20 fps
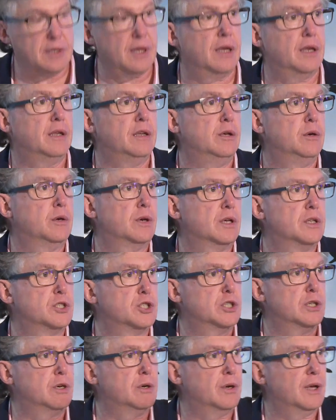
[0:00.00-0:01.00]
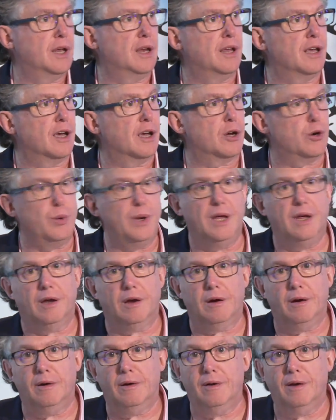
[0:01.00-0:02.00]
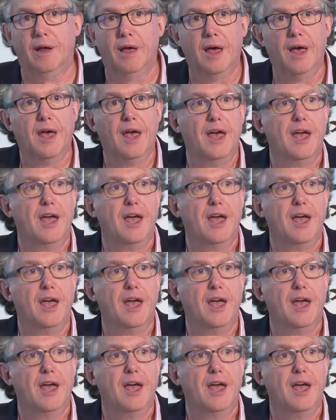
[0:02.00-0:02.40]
then you consider getting a green card,